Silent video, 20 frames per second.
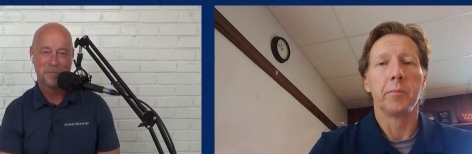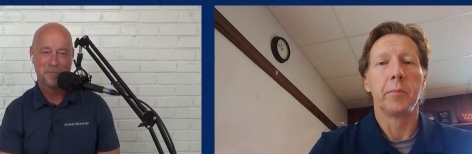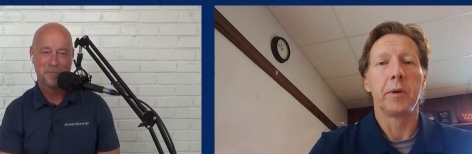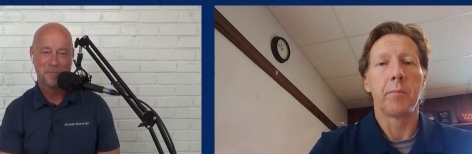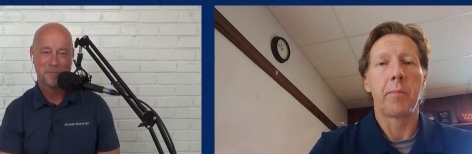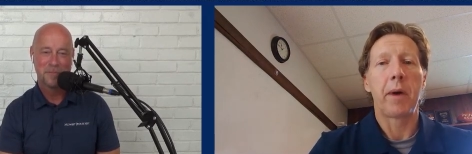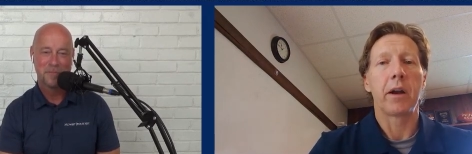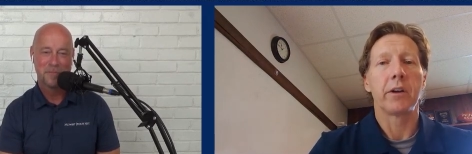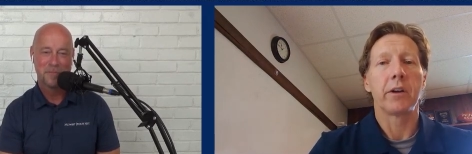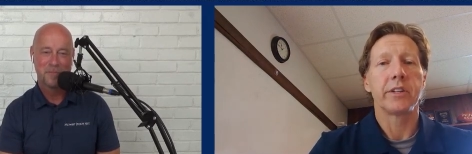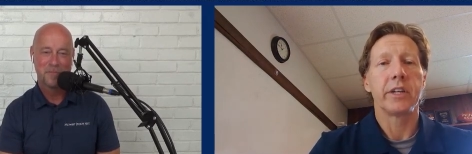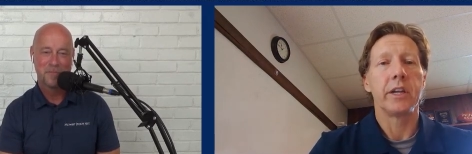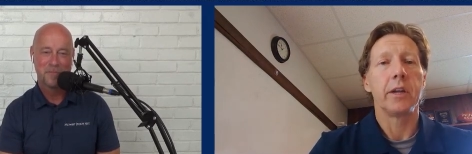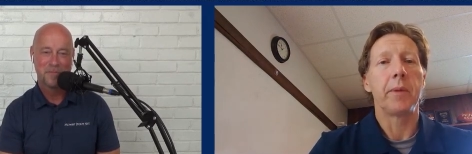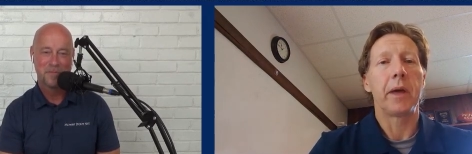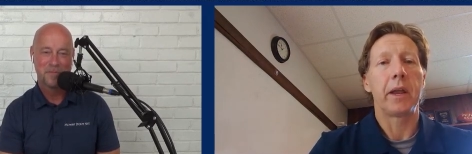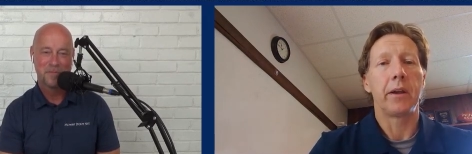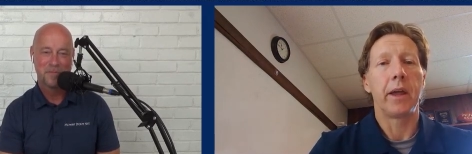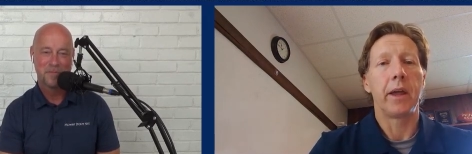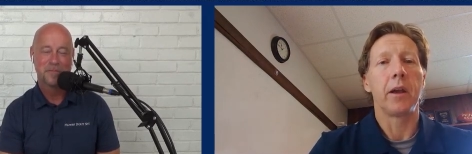Speaker 1: bit about our
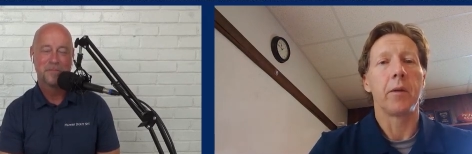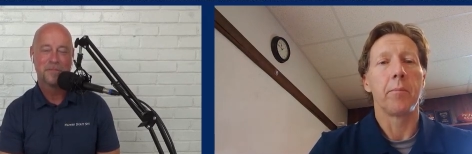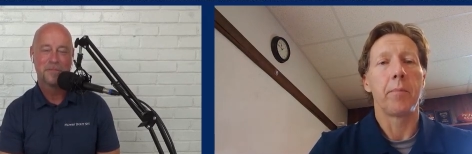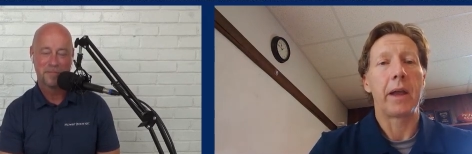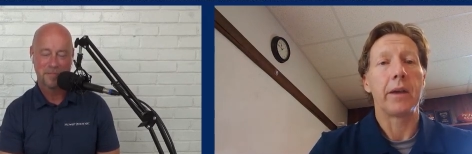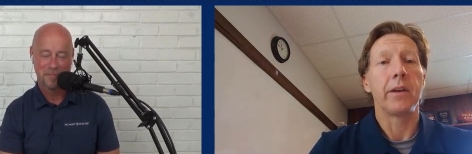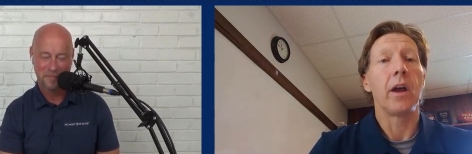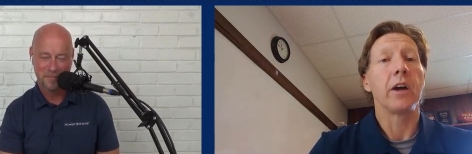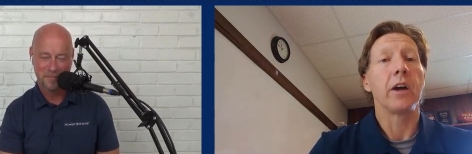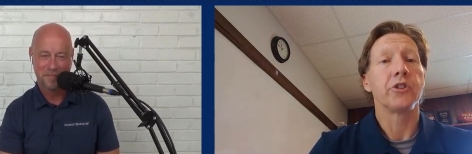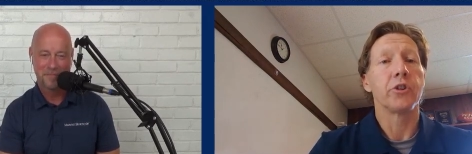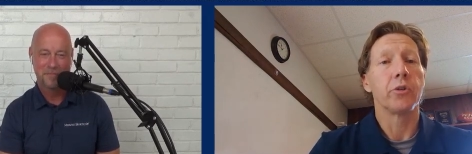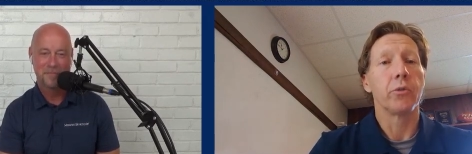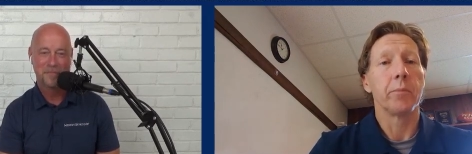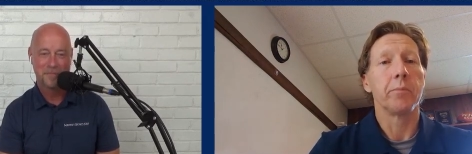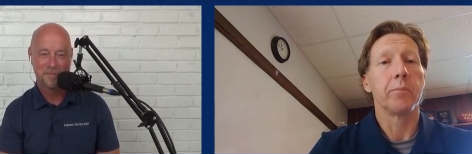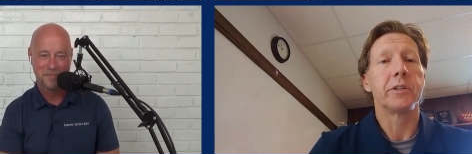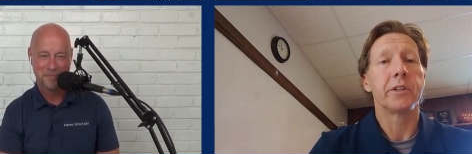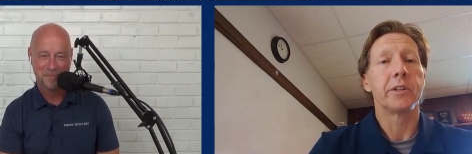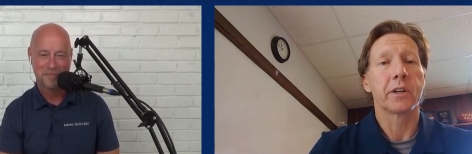team and, and about Nacho
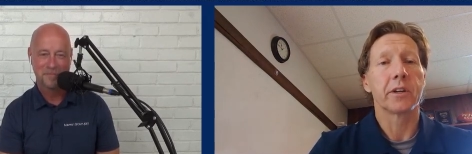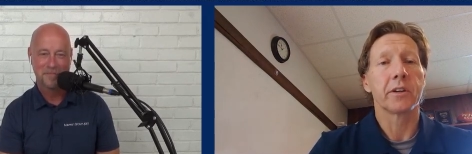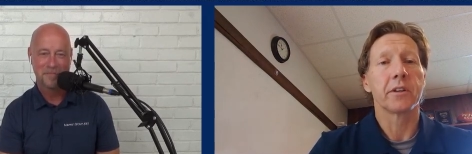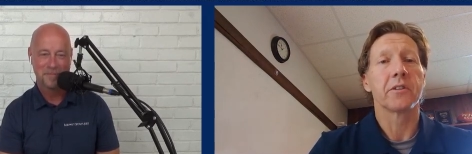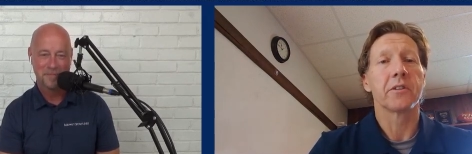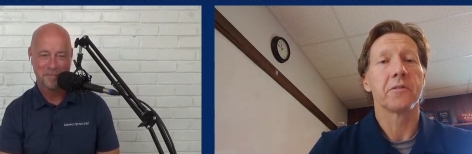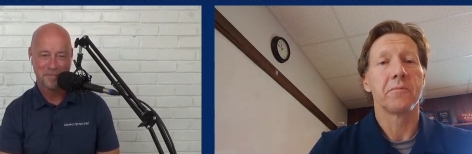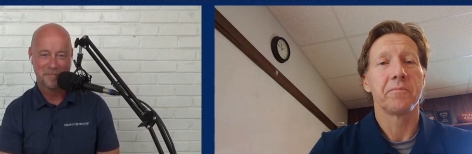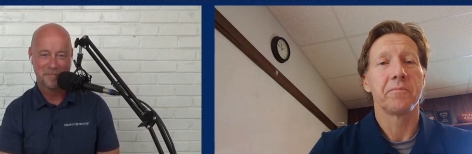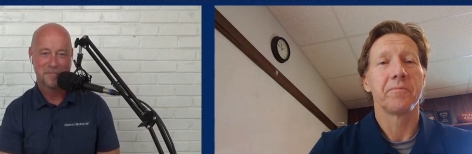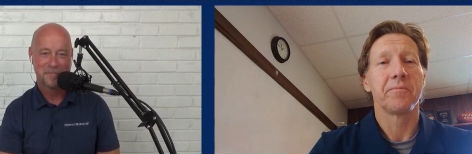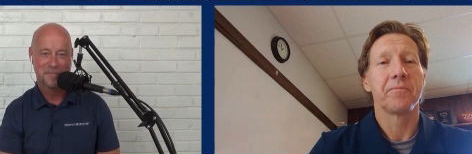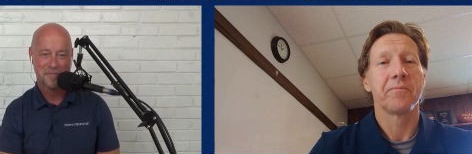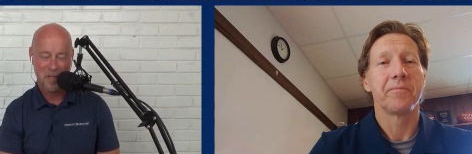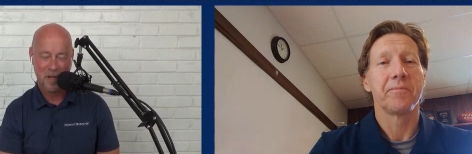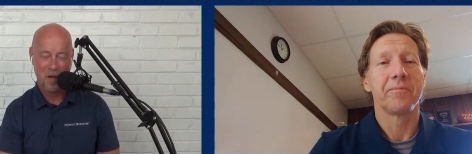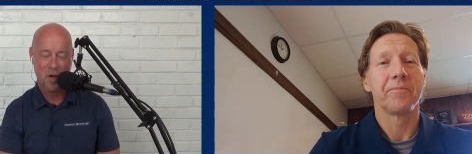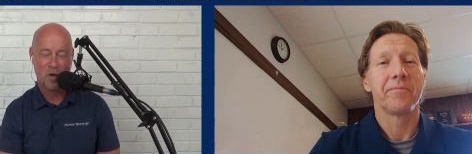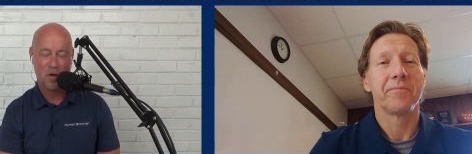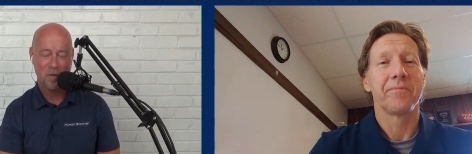in particular.
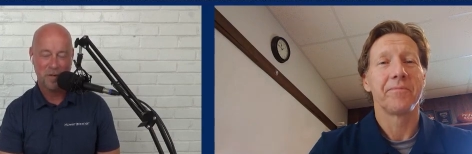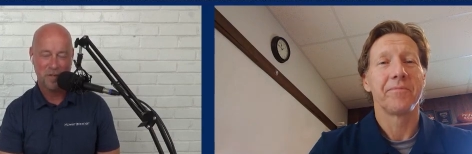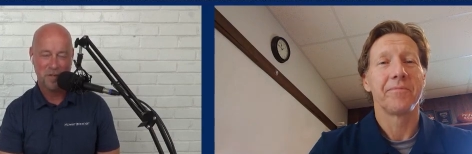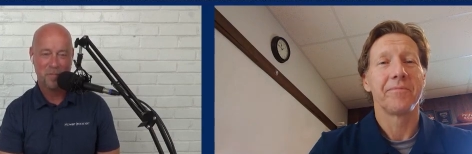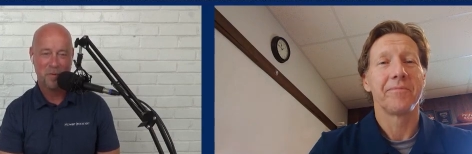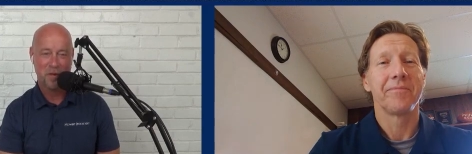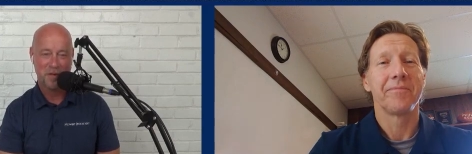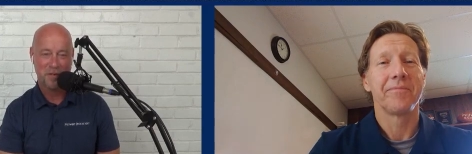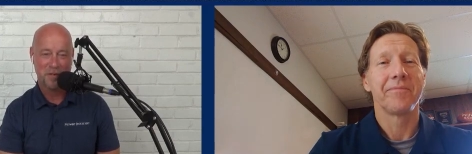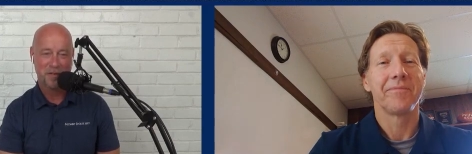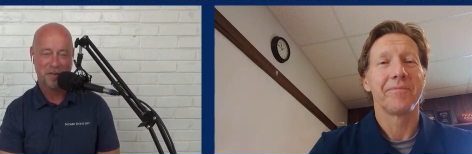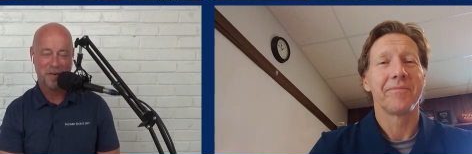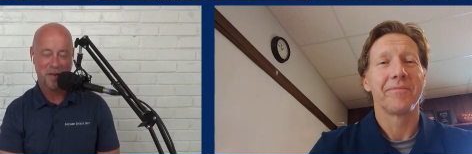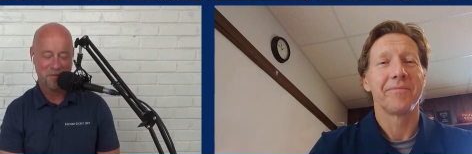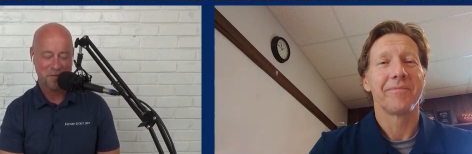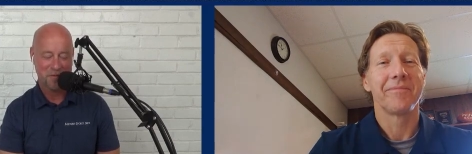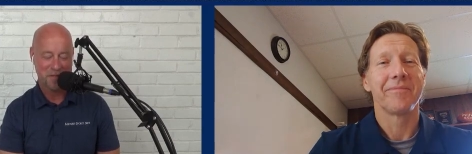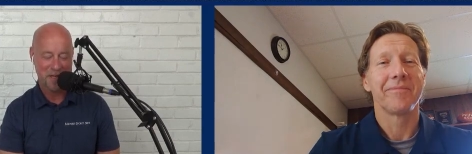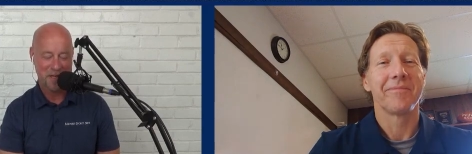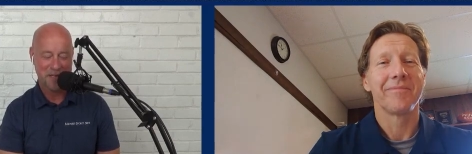
Speaker 2: Always a pleasure,
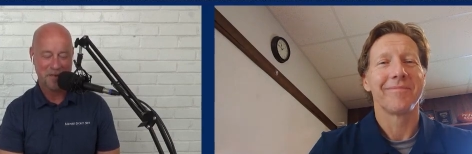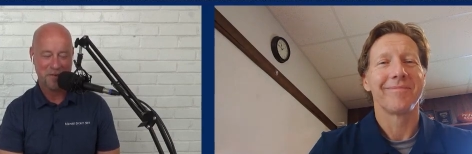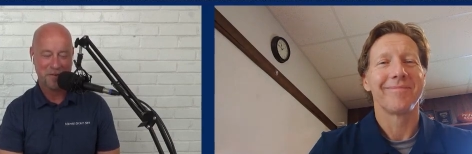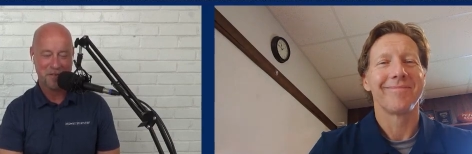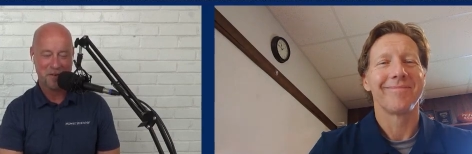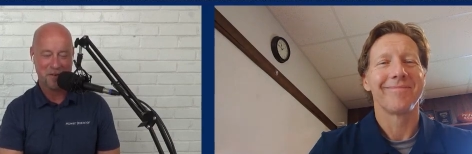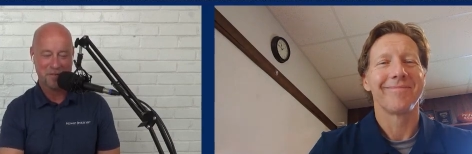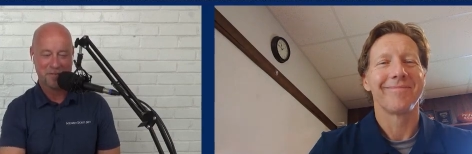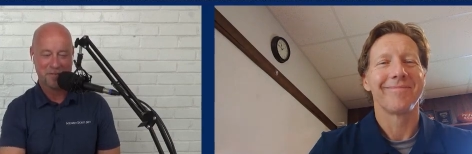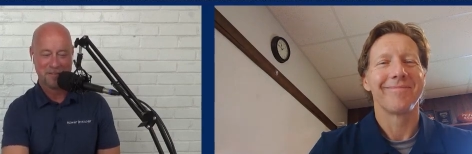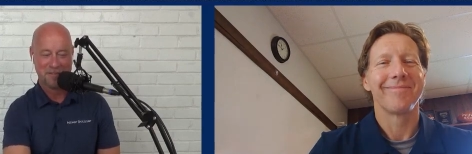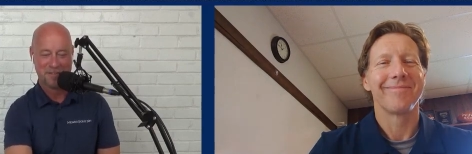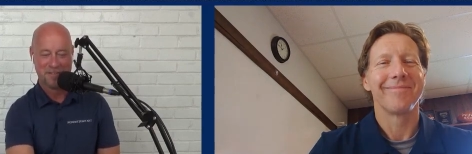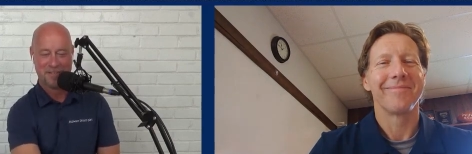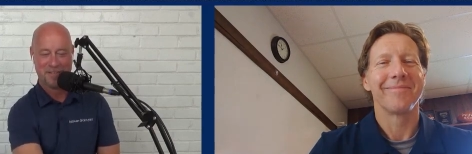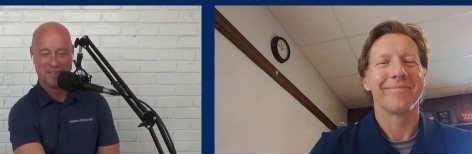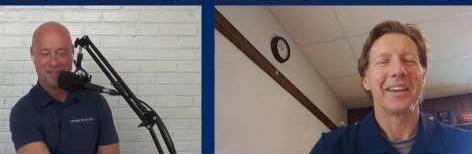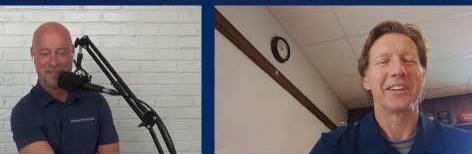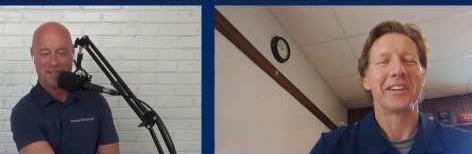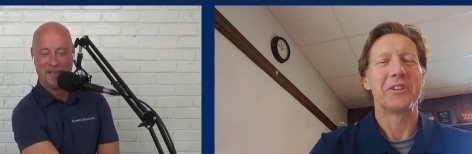Coach. Thank you, sir.
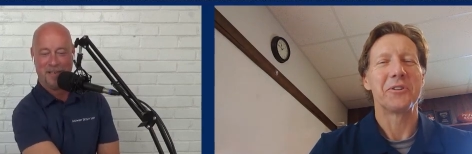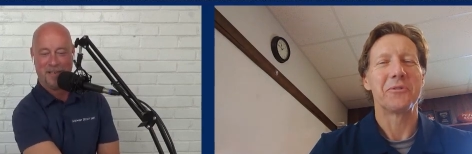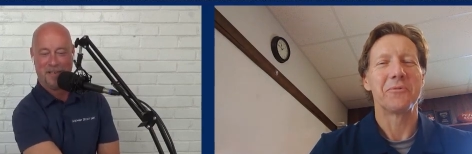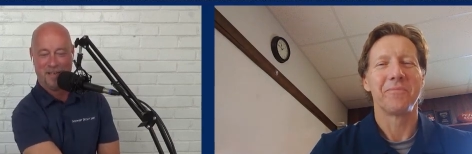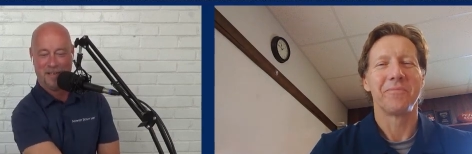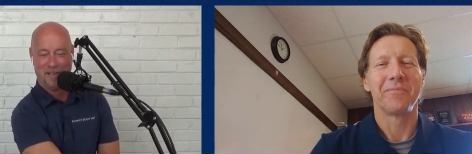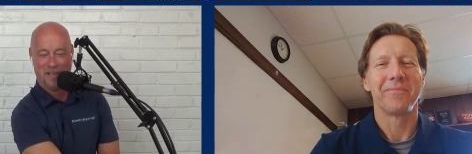
Speaker 1: Thank you.